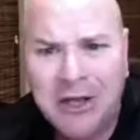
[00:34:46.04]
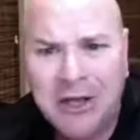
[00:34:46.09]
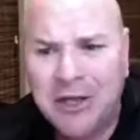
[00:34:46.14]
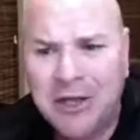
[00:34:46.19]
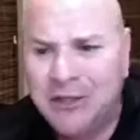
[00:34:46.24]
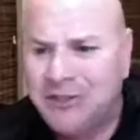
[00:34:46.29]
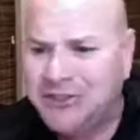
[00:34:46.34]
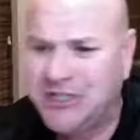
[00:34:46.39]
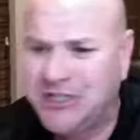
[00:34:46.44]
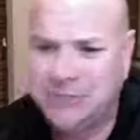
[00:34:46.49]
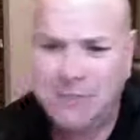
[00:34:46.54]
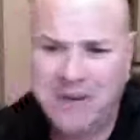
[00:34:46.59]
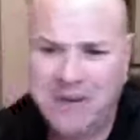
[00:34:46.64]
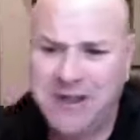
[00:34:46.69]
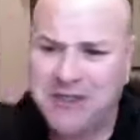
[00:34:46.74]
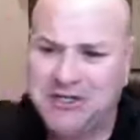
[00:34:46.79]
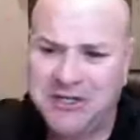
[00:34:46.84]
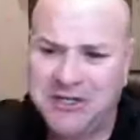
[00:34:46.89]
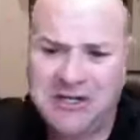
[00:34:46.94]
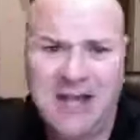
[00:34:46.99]
Just
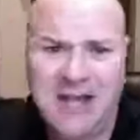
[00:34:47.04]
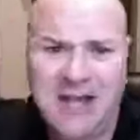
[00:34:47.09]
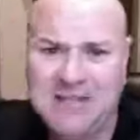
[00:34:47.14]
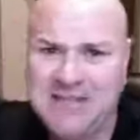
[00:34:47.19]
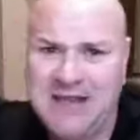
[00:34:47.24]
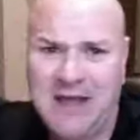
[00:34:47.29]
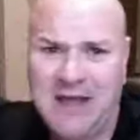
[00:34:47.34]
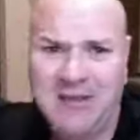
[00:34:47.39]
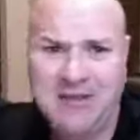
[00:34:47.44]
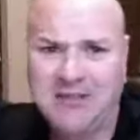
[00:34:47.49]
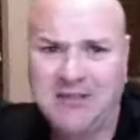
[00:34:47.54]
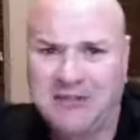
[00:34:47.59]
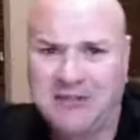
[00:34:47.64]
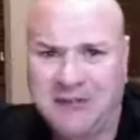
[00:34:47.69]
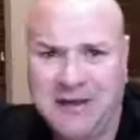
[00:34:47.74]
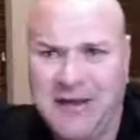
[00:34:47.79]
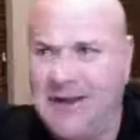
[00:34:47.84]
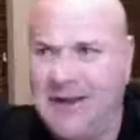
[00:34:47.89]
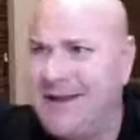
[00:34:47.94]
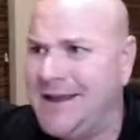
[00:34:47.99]
because your cousin down the
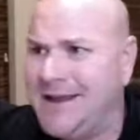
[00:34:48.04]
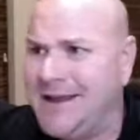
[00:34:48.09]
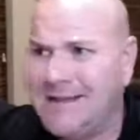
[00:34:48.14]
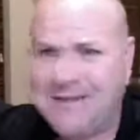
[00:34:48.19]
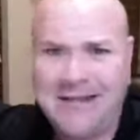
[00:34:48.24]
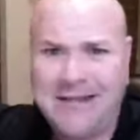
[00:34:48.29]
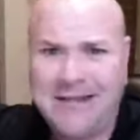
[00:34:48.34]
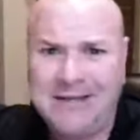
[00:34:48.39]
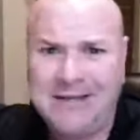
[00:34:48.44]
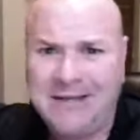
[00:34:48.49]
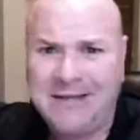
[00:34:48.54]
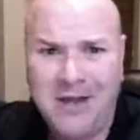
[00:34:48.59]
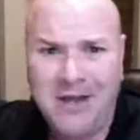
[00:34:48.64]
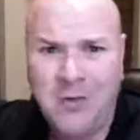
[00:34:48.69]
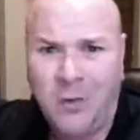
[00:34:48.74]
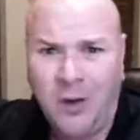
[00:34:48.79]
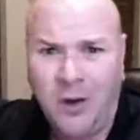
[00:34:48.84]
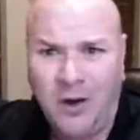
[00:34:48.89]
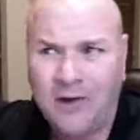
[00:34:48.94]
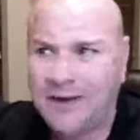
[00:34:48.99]
street said it doesn't
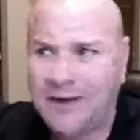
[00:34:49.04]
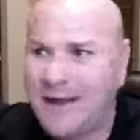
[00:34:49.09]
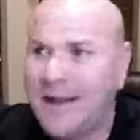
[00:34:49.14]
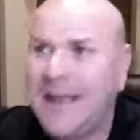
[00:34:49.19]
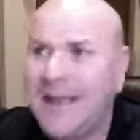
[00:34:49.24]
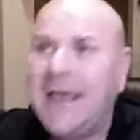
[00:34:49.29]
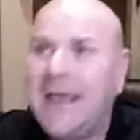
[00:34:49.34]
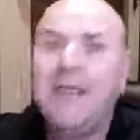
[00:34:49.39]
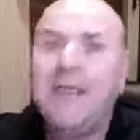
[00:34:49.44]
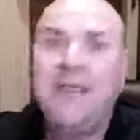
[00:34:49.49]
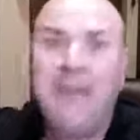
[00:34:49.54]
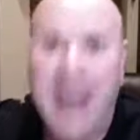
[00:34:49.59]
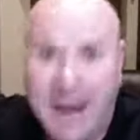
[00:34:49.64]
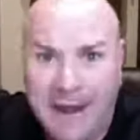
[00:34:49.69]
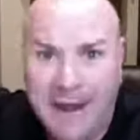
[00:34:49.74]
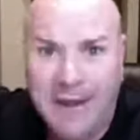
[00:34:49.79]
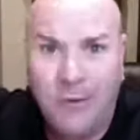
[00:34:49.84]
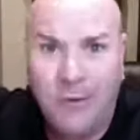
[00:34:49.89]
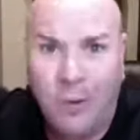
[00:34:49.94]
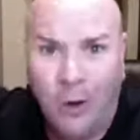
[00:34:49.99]
work, they
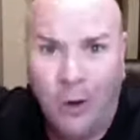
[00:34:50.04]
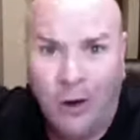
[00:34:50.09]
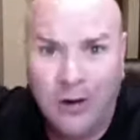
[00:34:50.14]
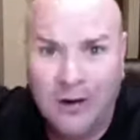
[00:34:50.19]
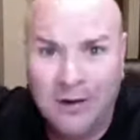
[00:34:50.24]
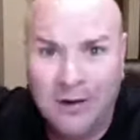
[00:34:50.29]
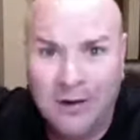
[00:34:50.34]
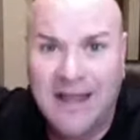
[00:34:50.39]
didn't work.